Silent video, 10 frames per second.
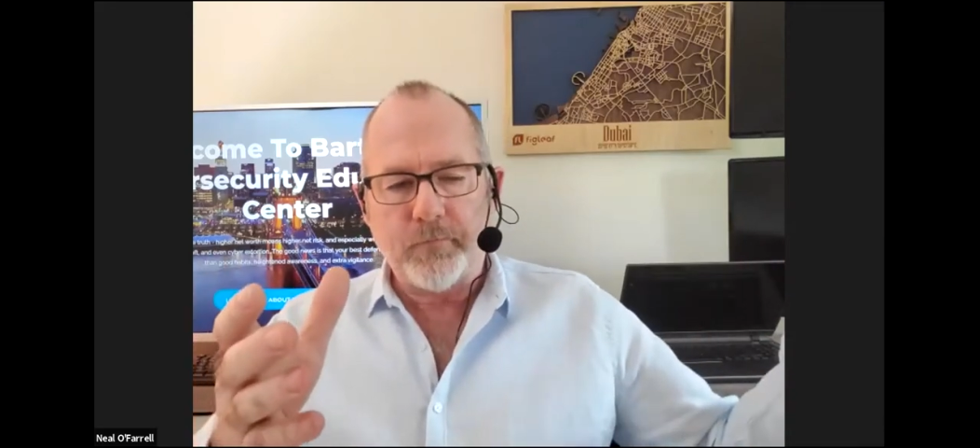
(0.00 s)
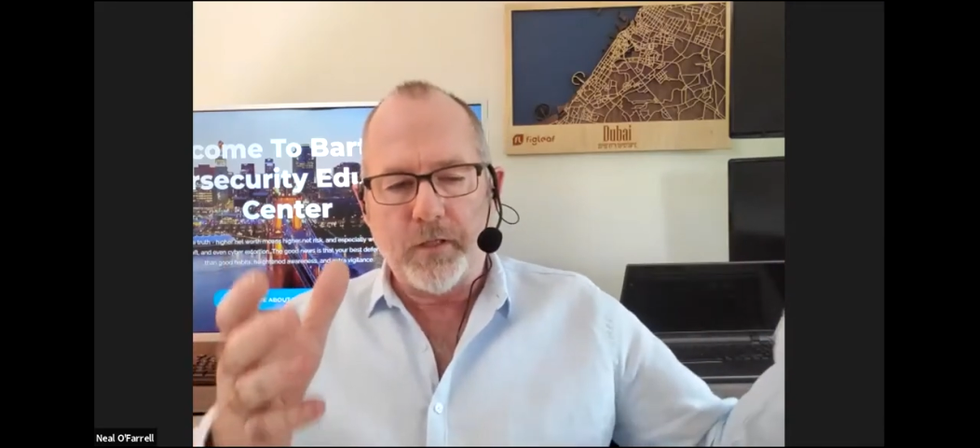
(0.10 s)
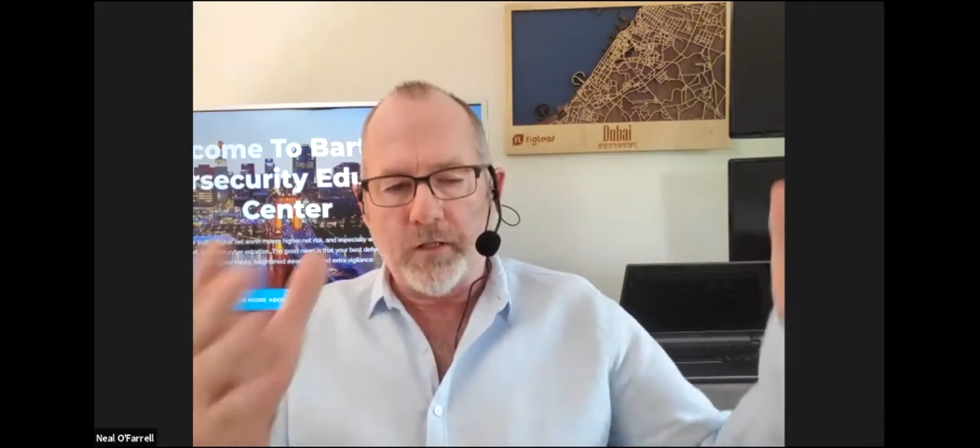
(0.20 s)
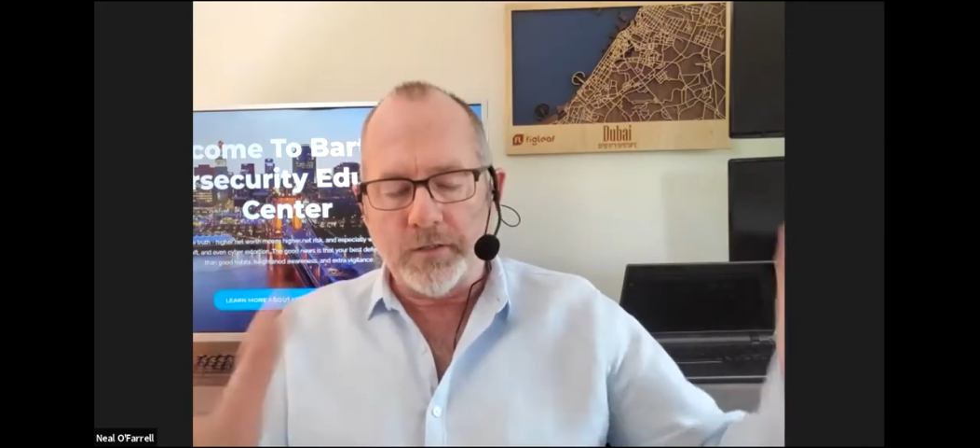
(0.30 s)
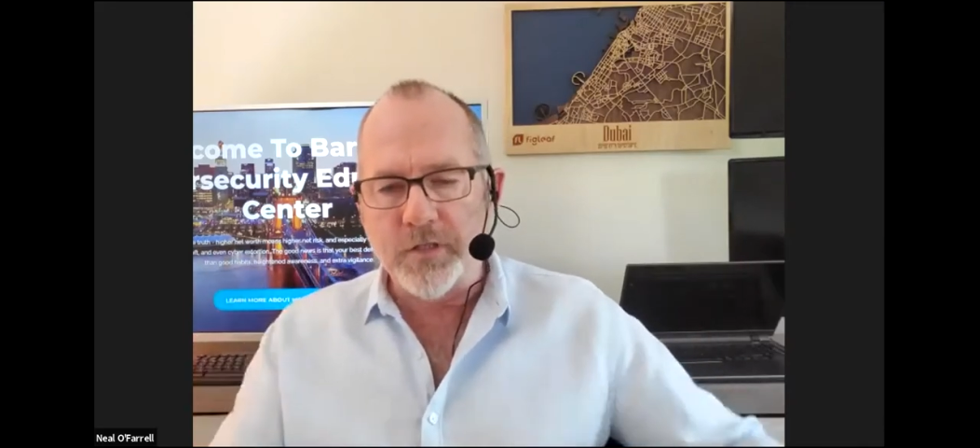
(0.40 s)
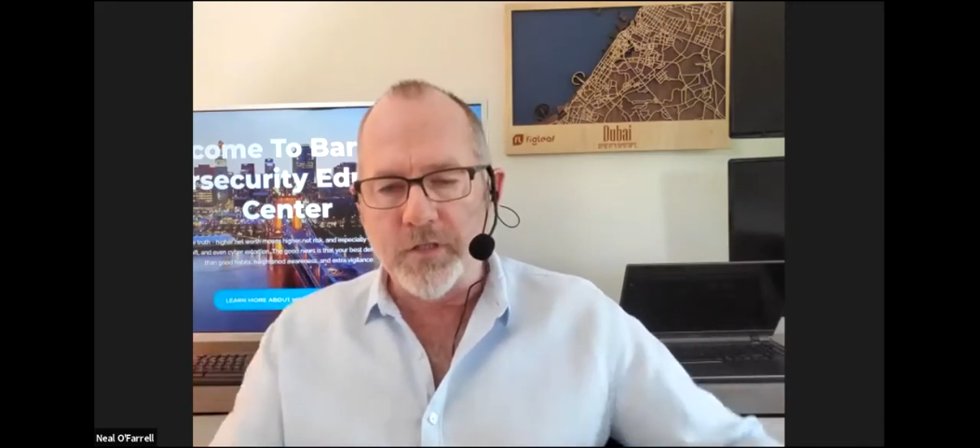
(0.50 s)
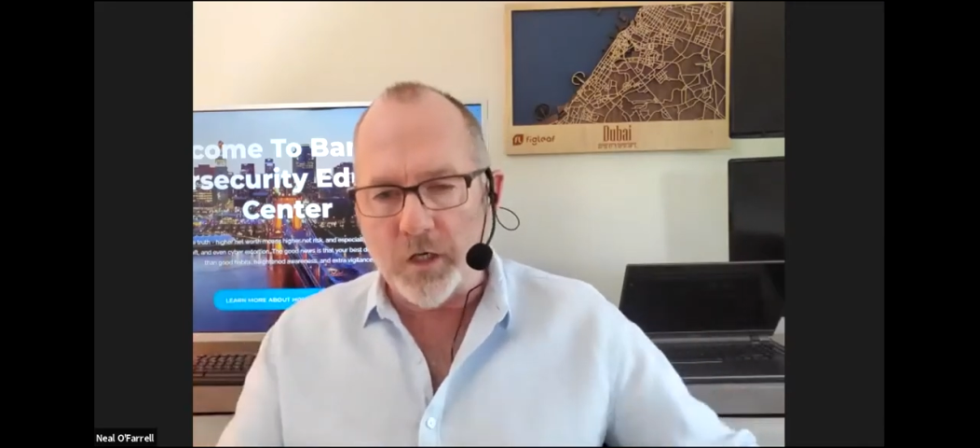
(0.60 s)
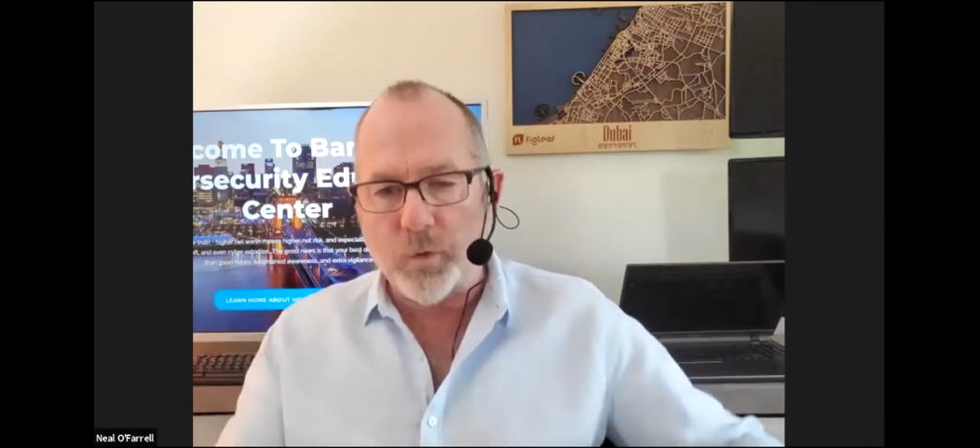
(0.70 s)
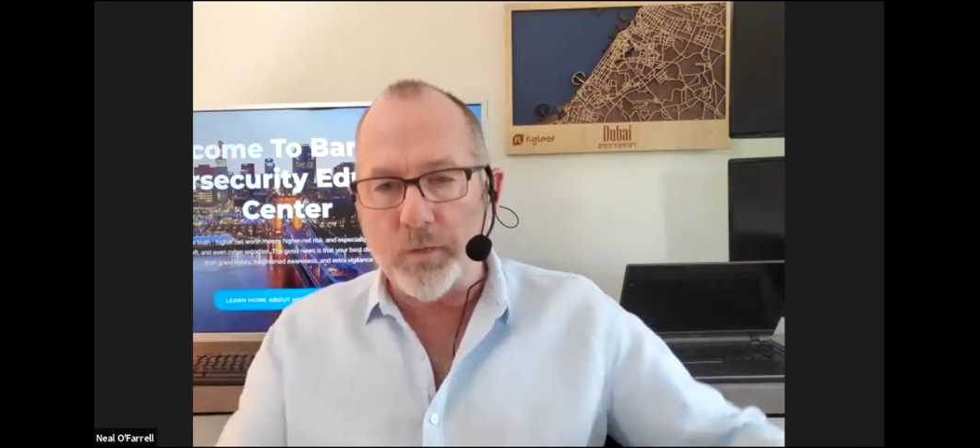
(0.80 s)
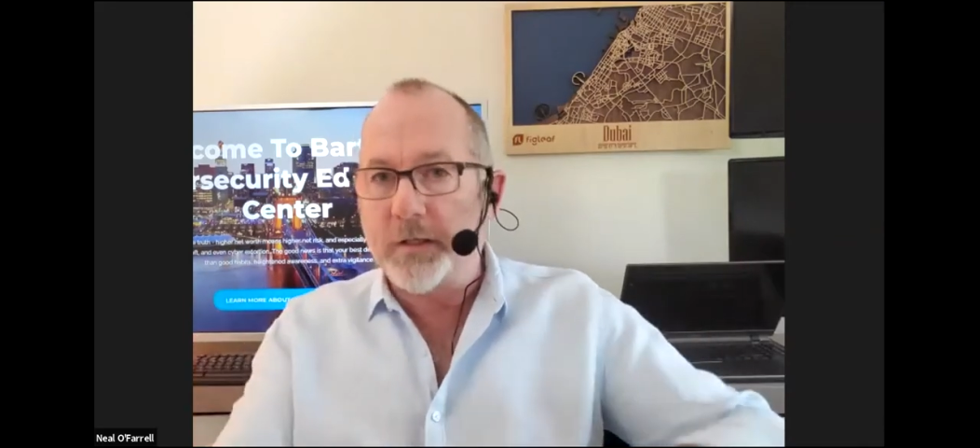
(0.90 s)
on the
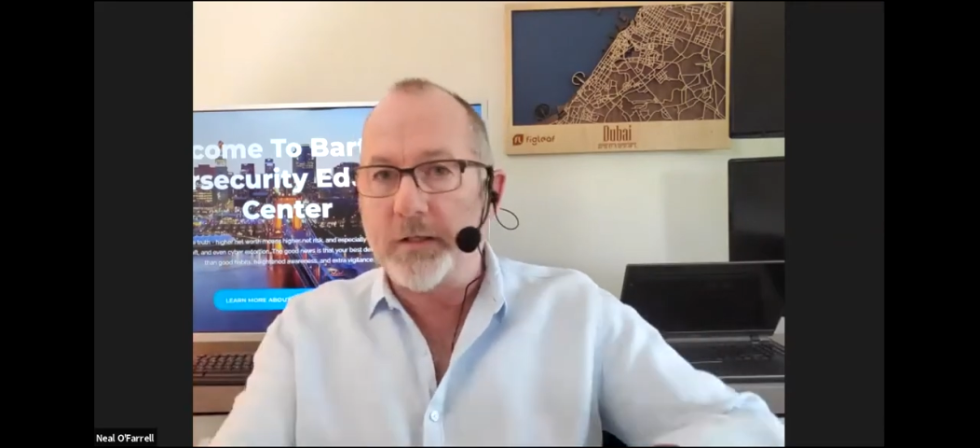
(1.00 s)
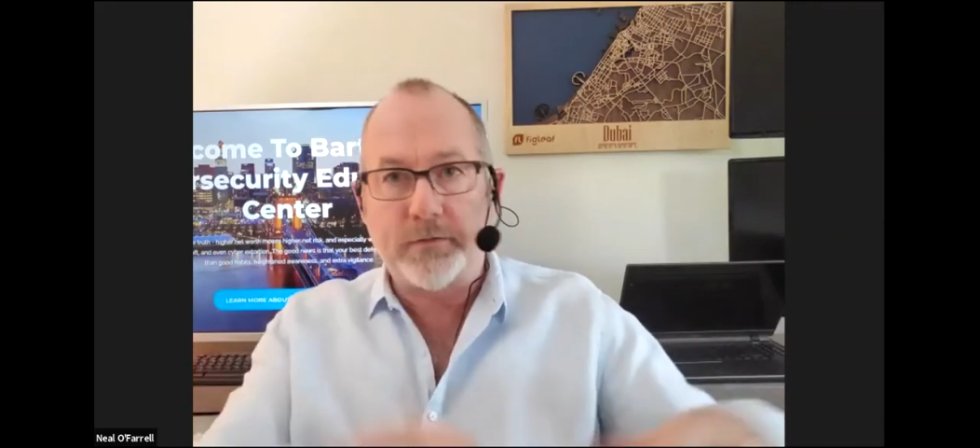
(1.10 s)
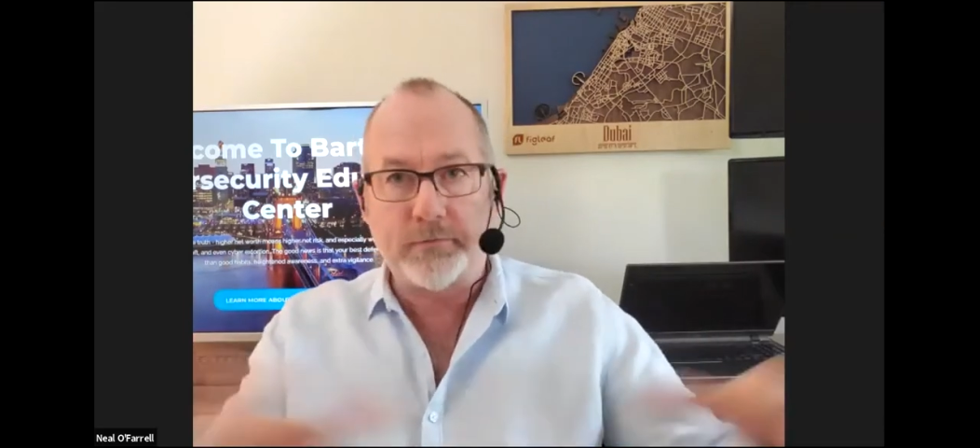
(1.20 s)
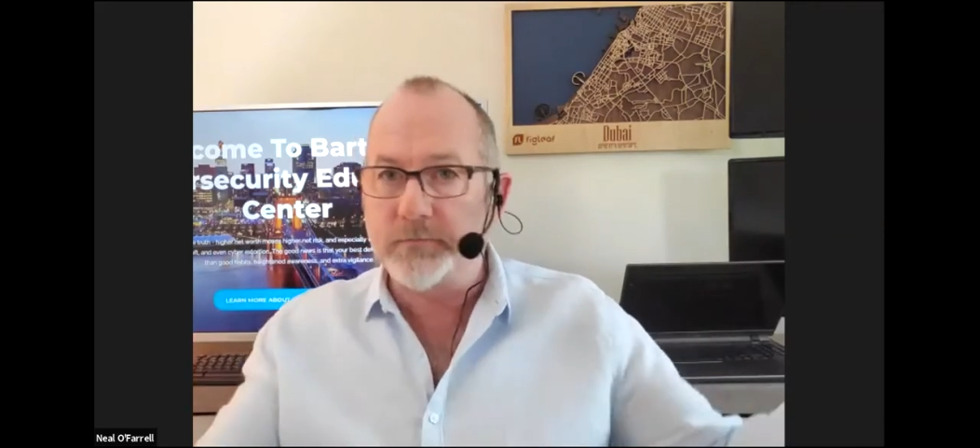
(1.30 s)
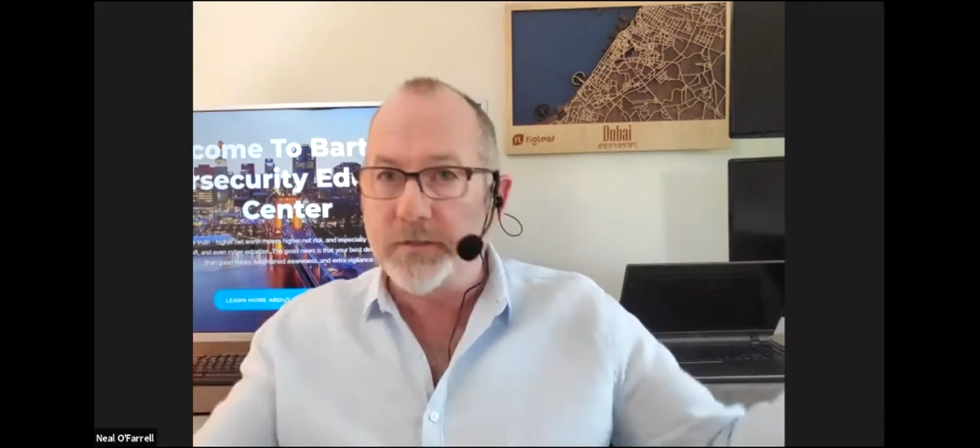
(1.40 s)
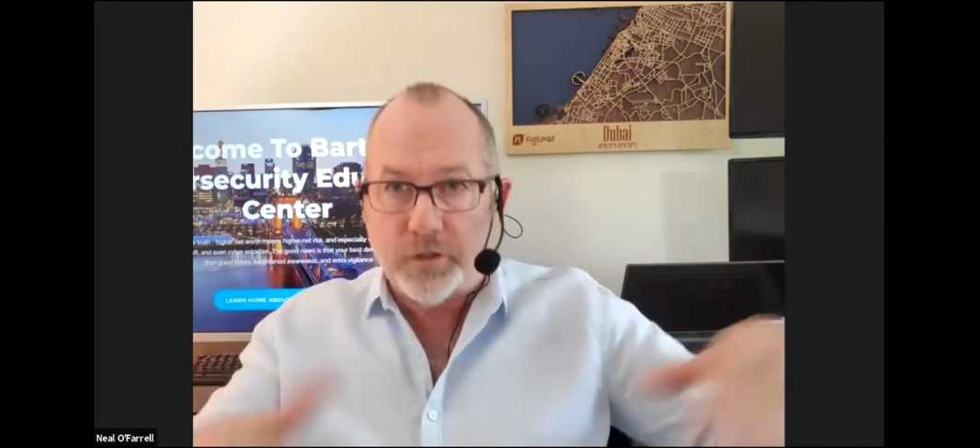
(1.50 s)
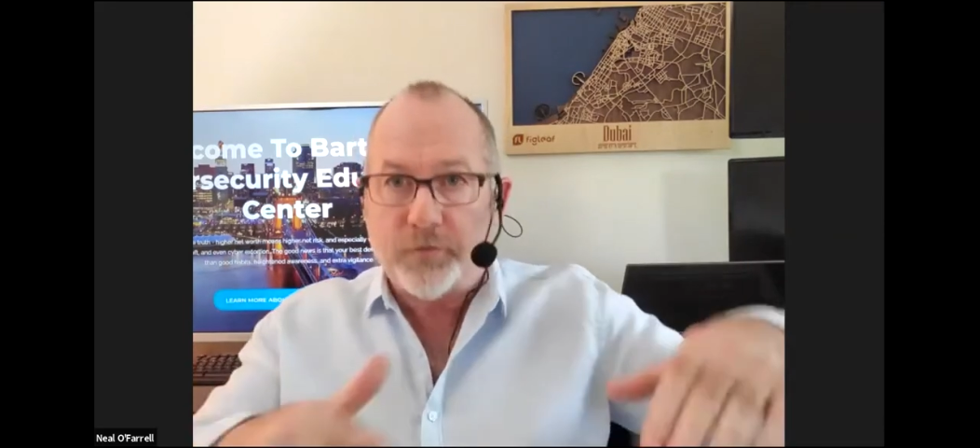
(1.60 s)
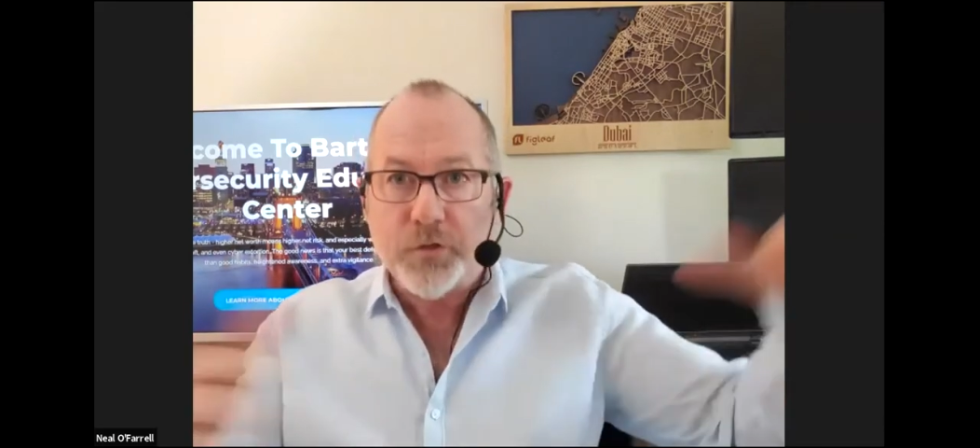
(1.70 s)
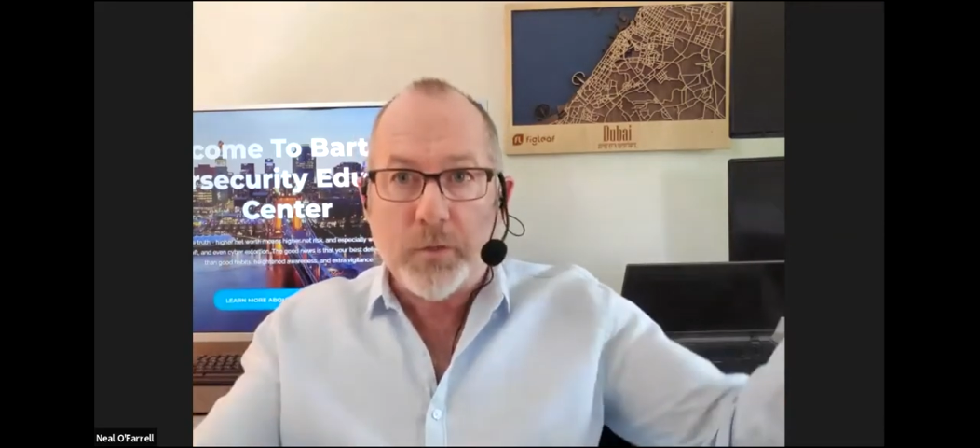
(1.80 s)
dark web and in surface